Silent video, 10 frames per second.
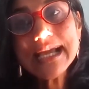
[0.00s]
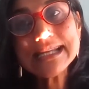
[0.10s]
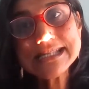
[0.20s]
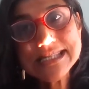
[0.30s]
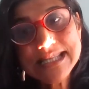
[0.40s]

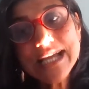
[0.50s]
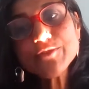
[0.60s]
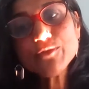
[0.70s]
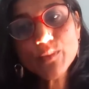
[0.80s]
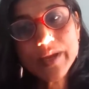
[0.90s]

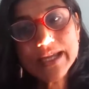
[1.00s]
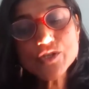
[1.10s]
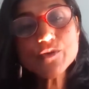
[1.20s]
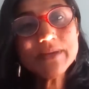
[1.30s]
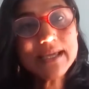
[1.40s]
insightful way
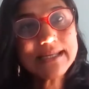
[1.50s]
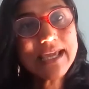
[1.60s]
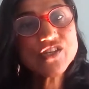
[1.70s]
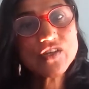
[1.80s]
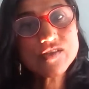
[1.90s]
to be
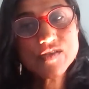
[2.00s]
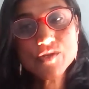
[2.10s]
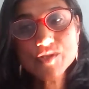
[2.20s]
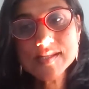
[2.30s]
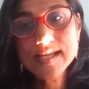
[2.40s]
engaging the
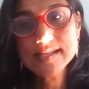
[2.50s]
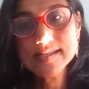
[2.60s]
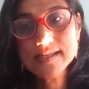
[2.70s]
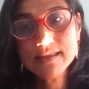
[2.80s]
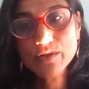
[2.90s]
social
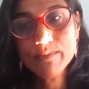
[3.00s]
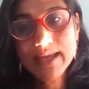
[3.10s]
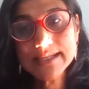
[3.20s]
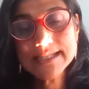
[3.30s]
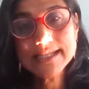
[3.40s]
sciences and the
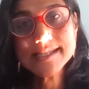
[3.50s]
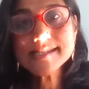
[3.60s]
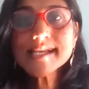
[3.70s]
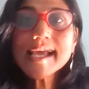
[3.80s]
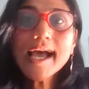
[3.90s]
humanities.